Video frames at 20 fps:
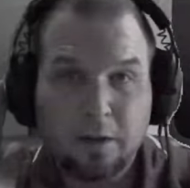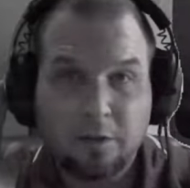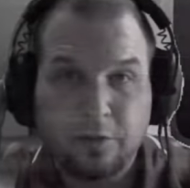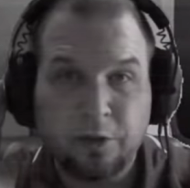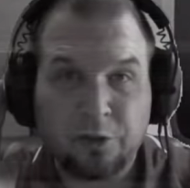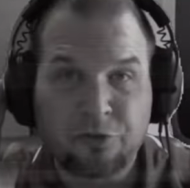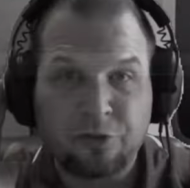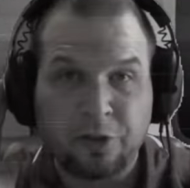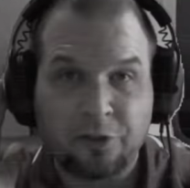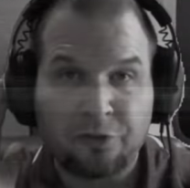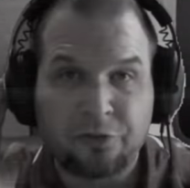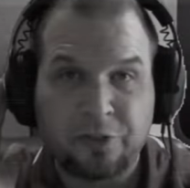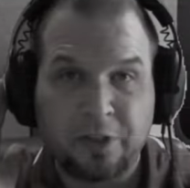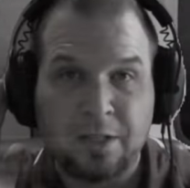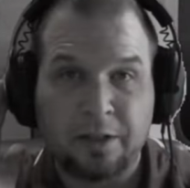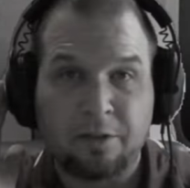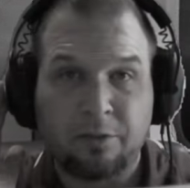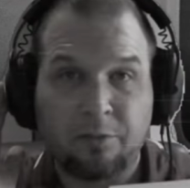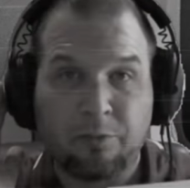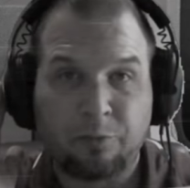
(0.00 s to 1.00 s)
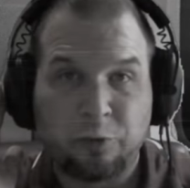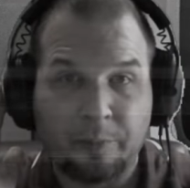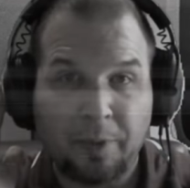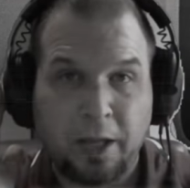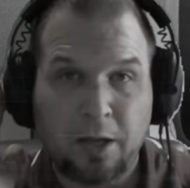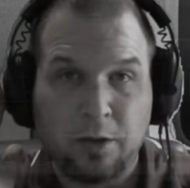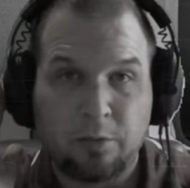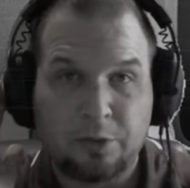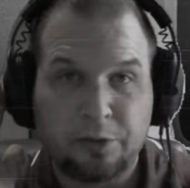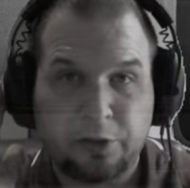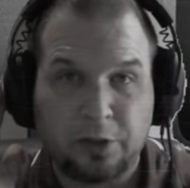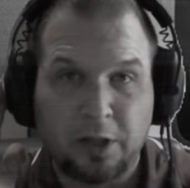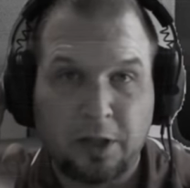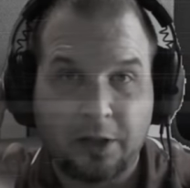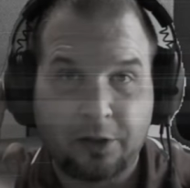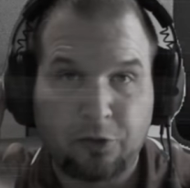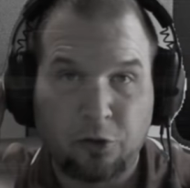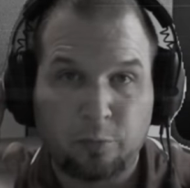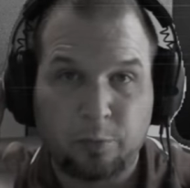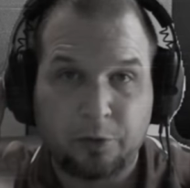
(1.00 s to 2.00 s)
This just in, from now until
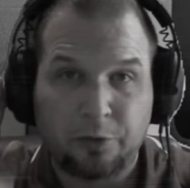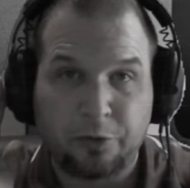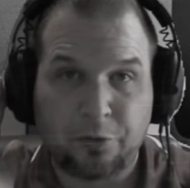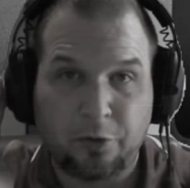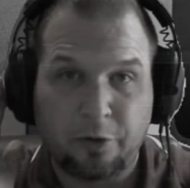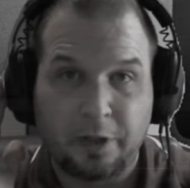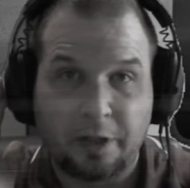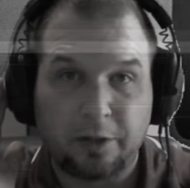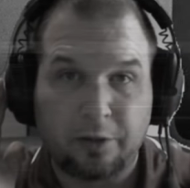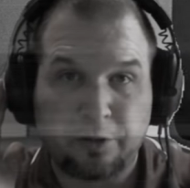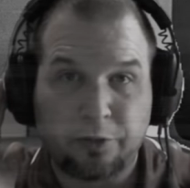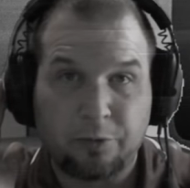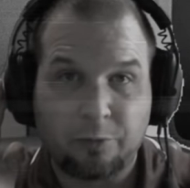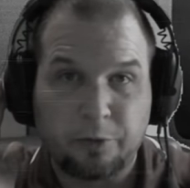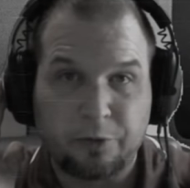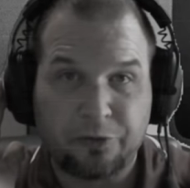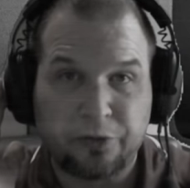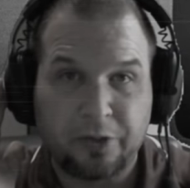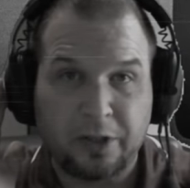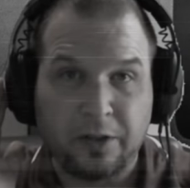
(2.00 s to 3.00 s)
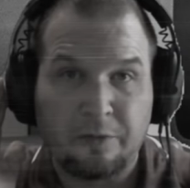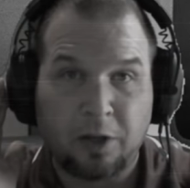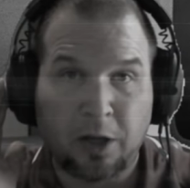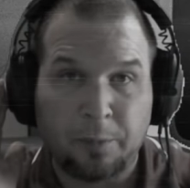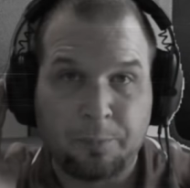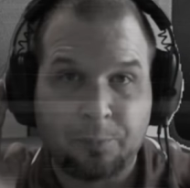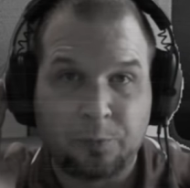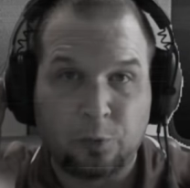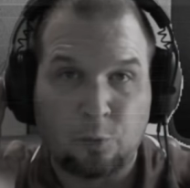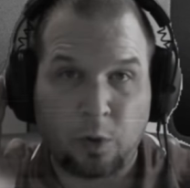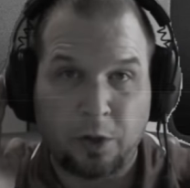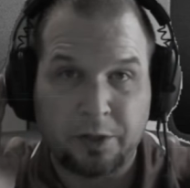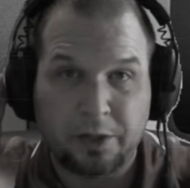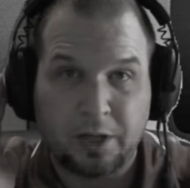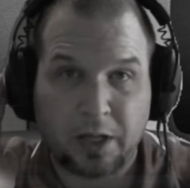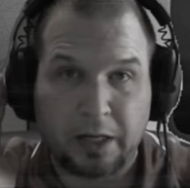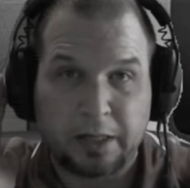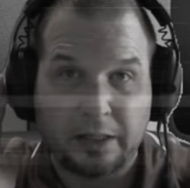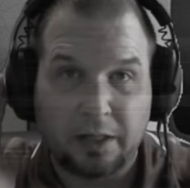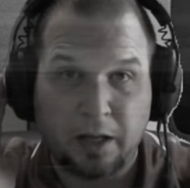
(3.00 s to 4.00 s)
October 30th, receive up to
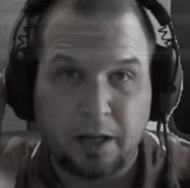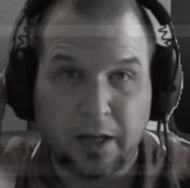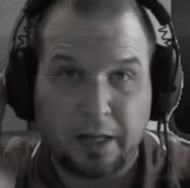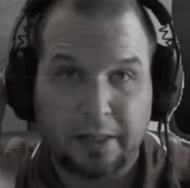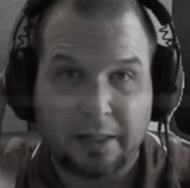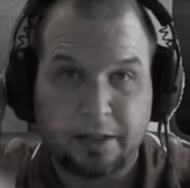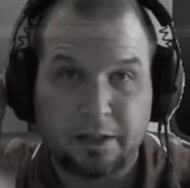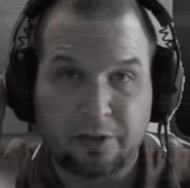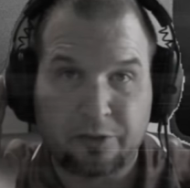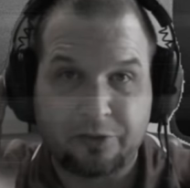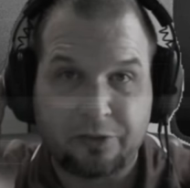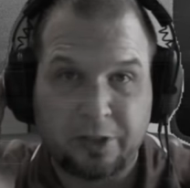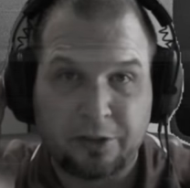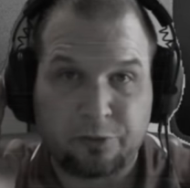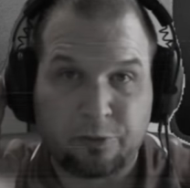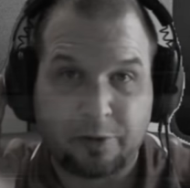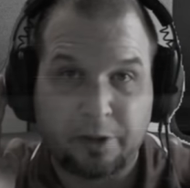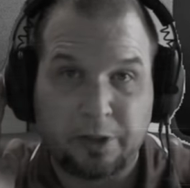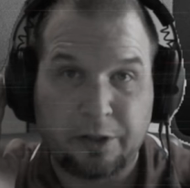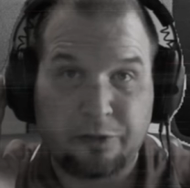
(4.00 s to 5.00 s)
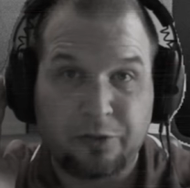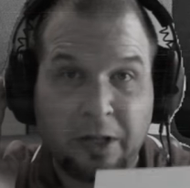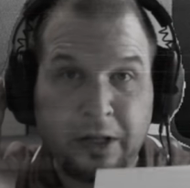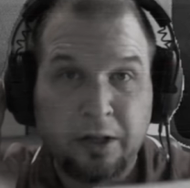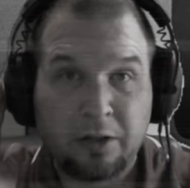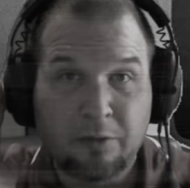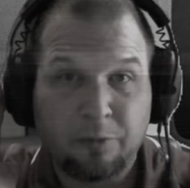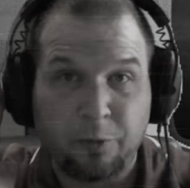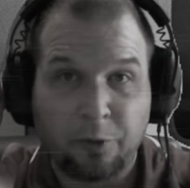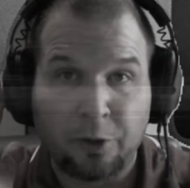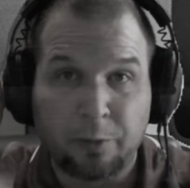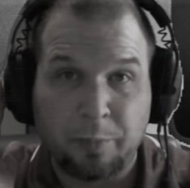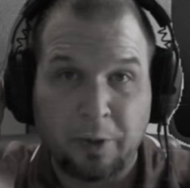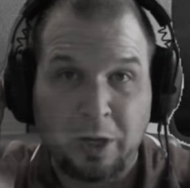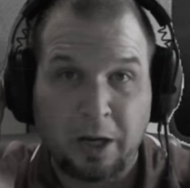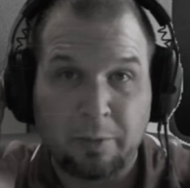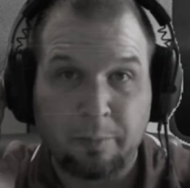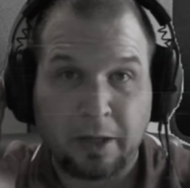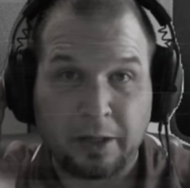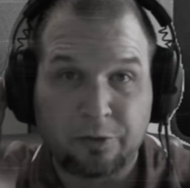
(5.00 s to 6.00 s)
199 in accessories for your
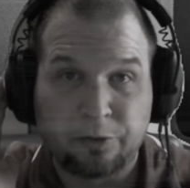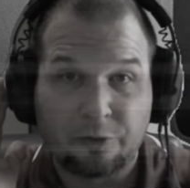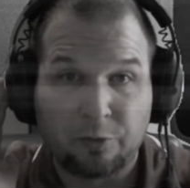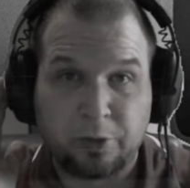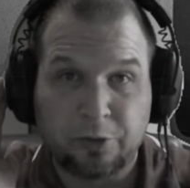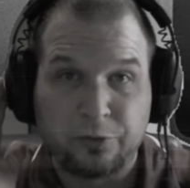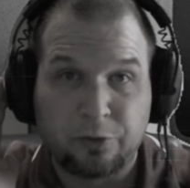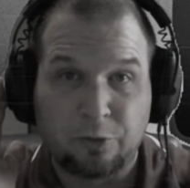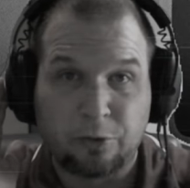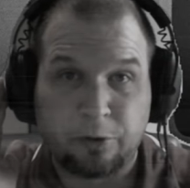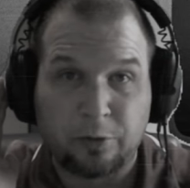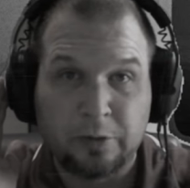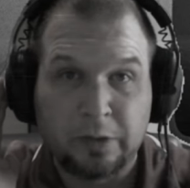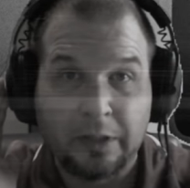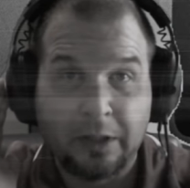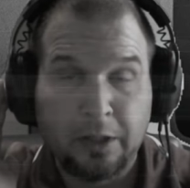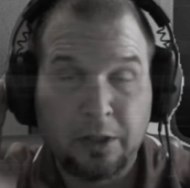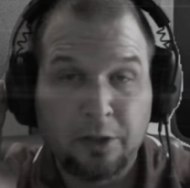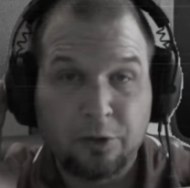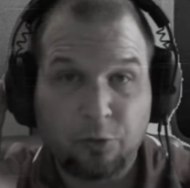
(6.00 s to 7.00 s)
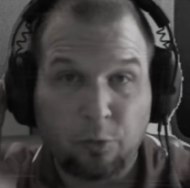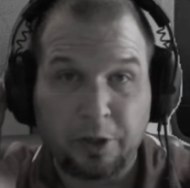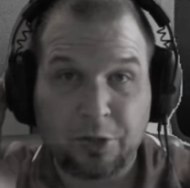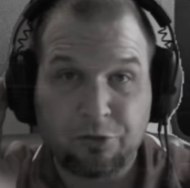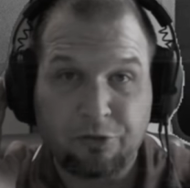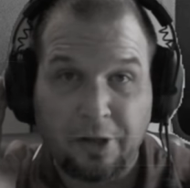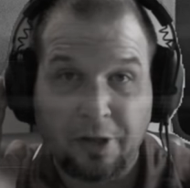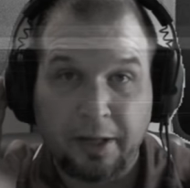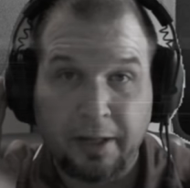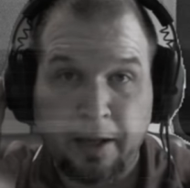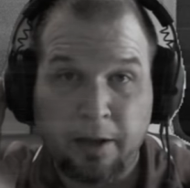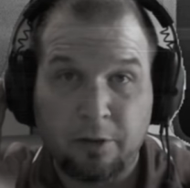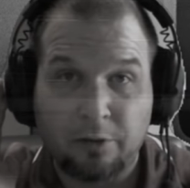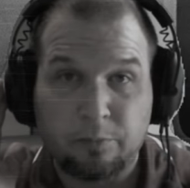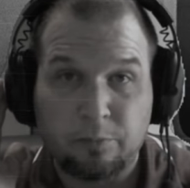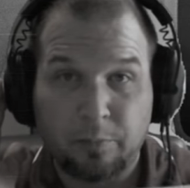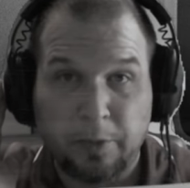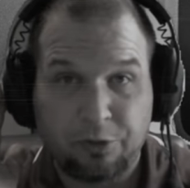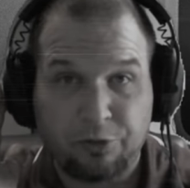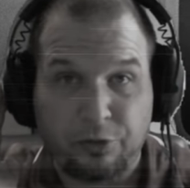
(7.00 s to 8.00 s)
Pimax Crystal. During
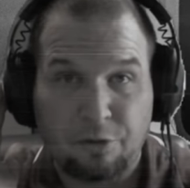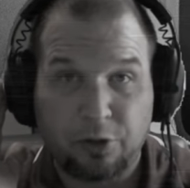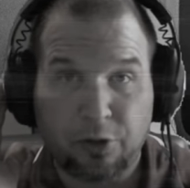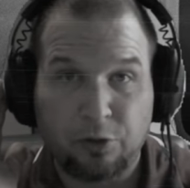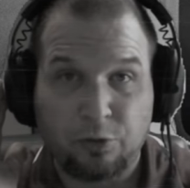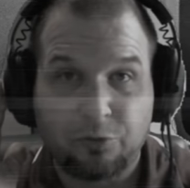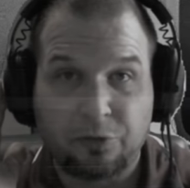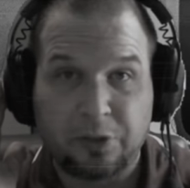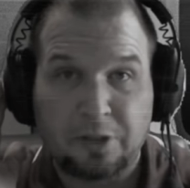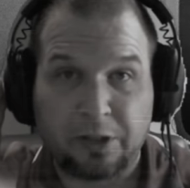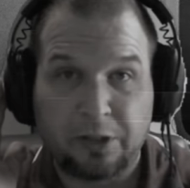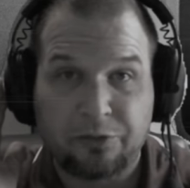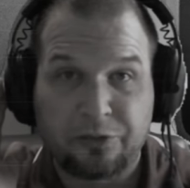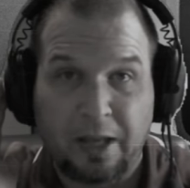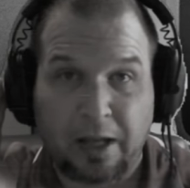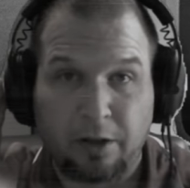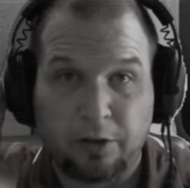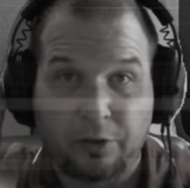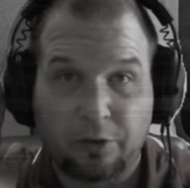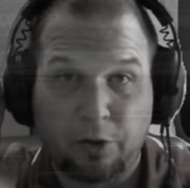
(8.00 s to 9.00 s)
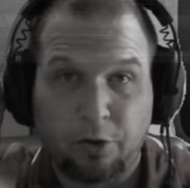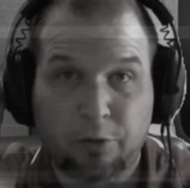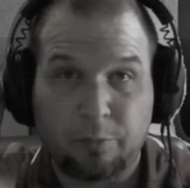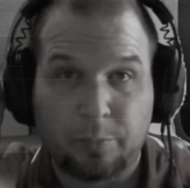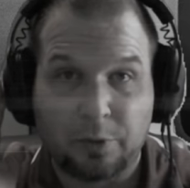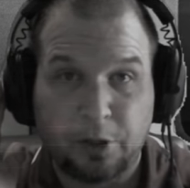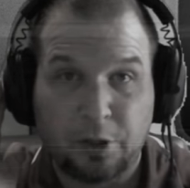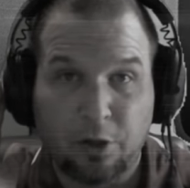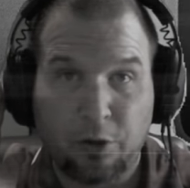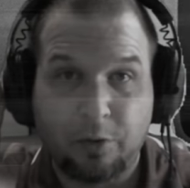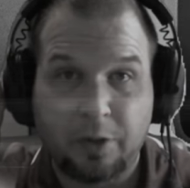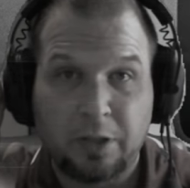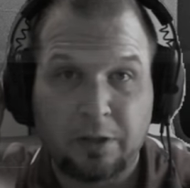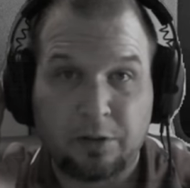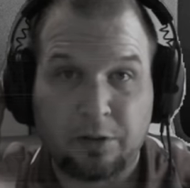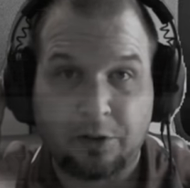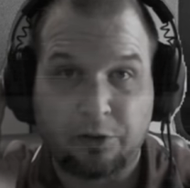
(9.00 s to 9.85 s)
checkout, make sure to use the discount code below in the